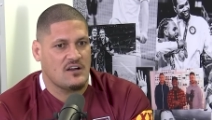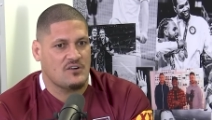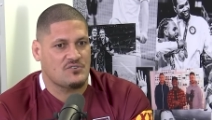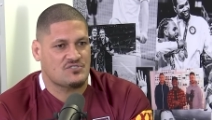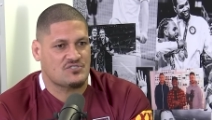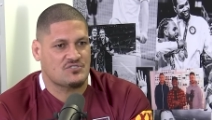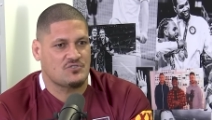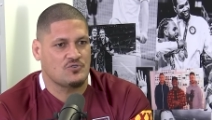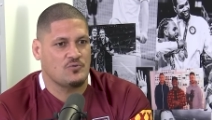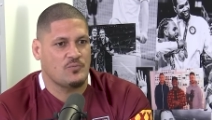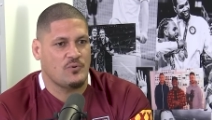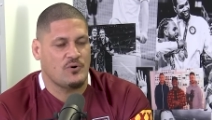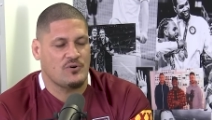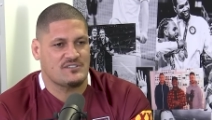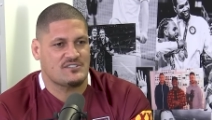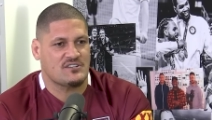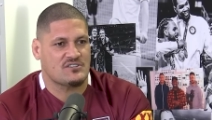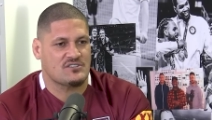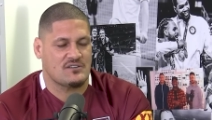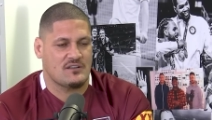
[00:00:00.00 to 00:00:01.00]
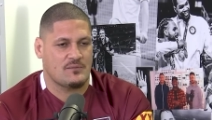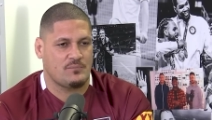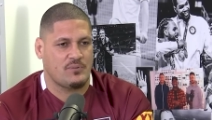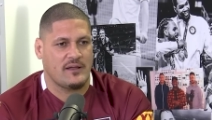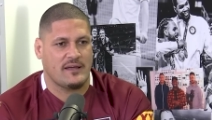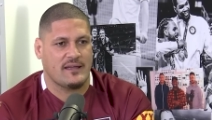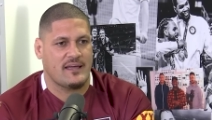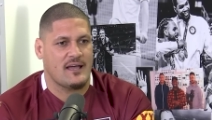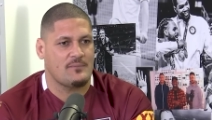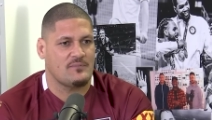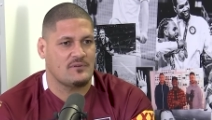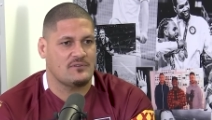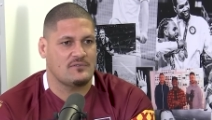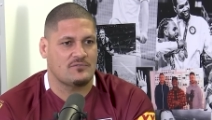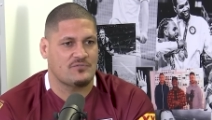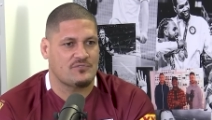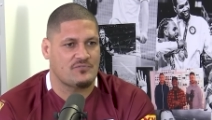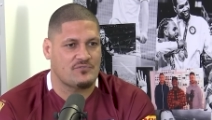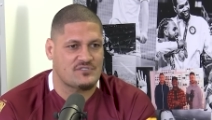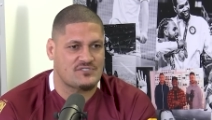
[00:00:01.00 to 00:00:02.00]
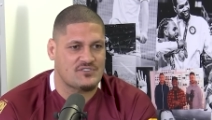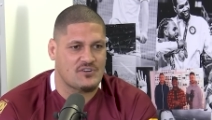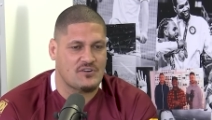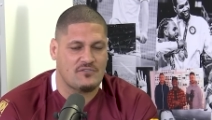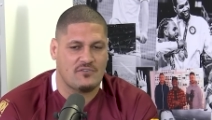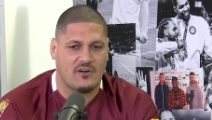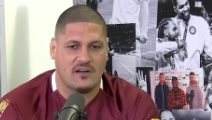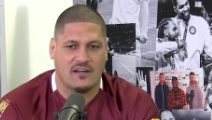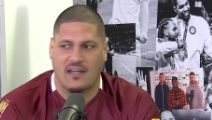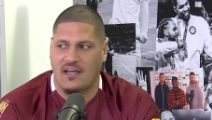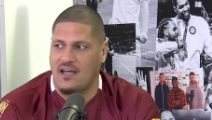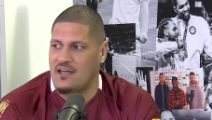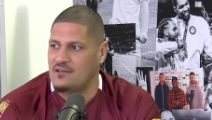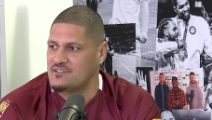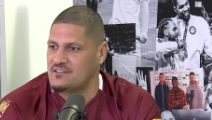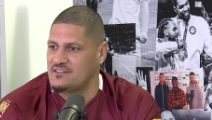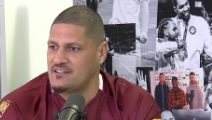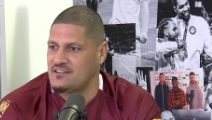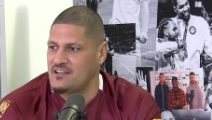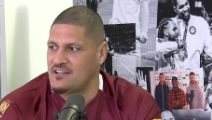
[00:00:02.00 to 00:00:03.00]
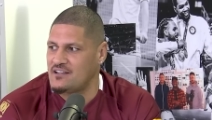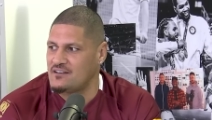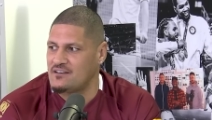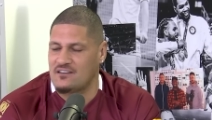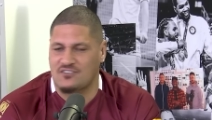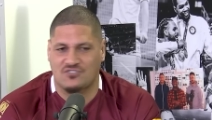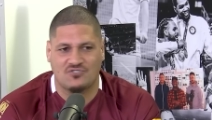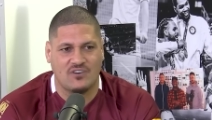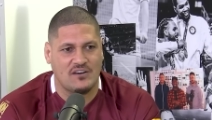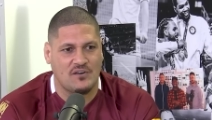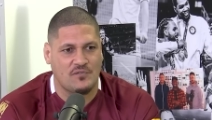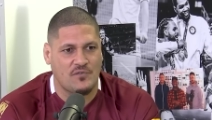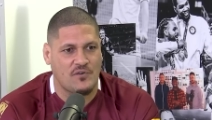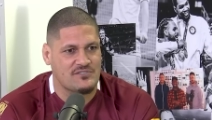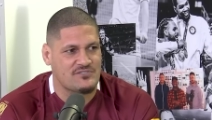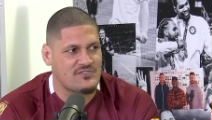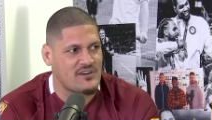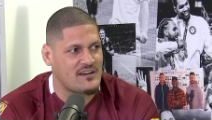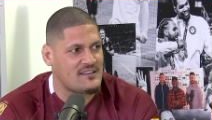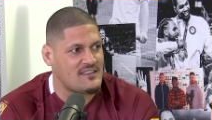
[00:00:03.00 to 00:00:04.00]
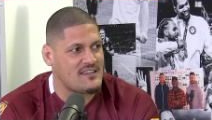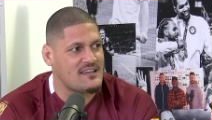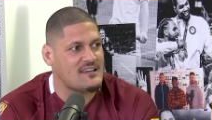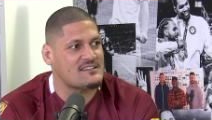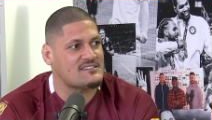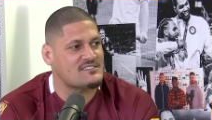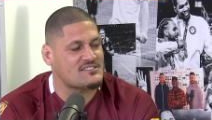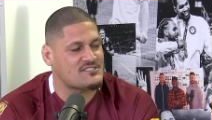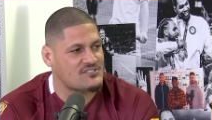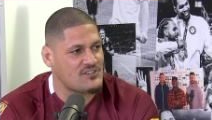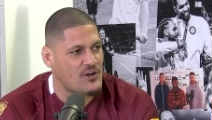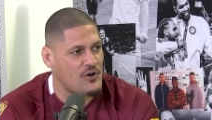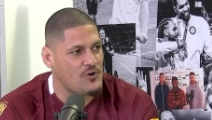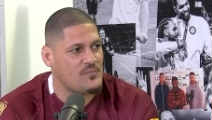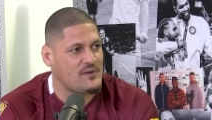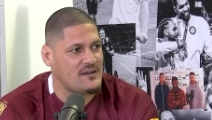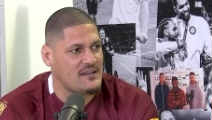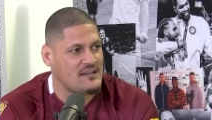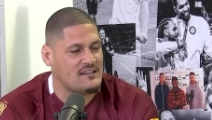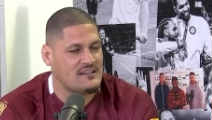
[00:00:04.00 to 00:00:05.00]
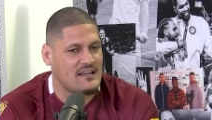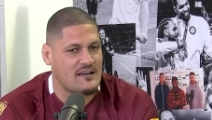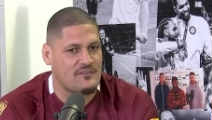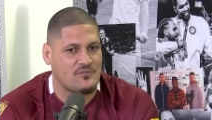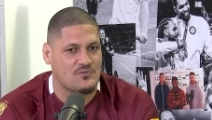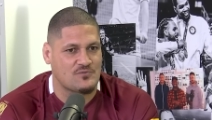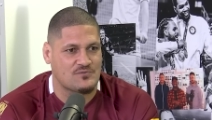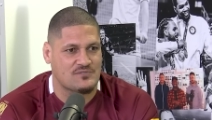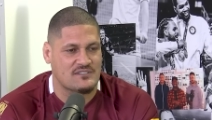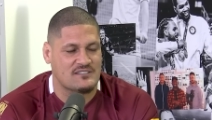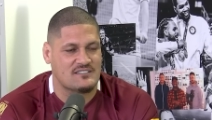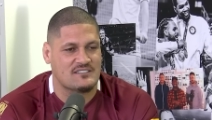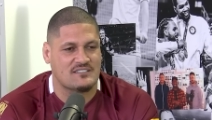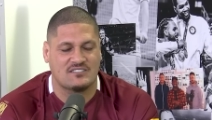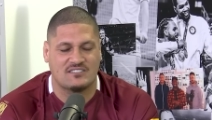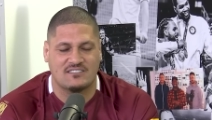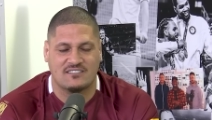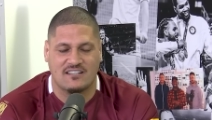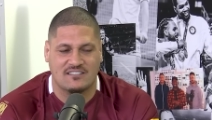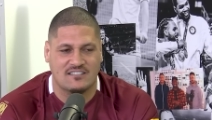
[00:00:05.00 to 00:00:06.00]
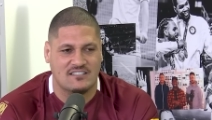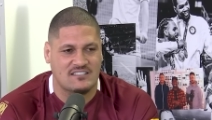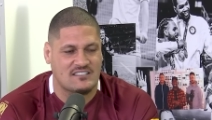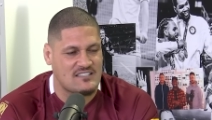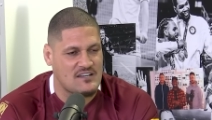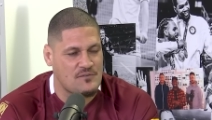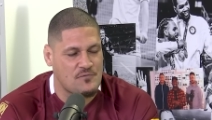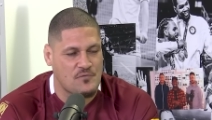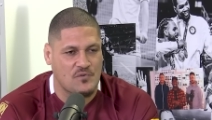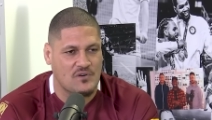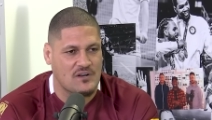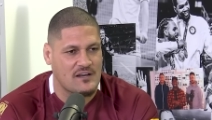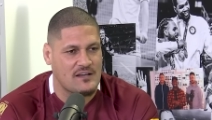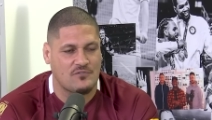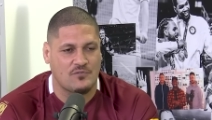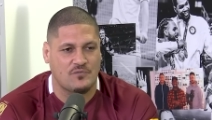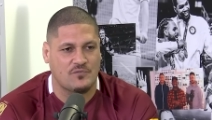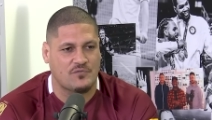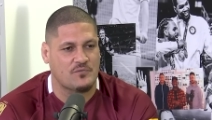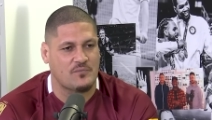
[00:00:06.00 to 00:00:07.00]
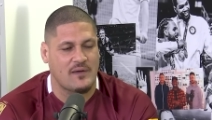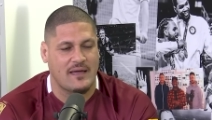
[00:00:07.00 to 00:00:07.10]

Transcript: schoolboys, play a couple of reserve grade games, and then you get straight into first grade. There's so many levels. There's such a different level from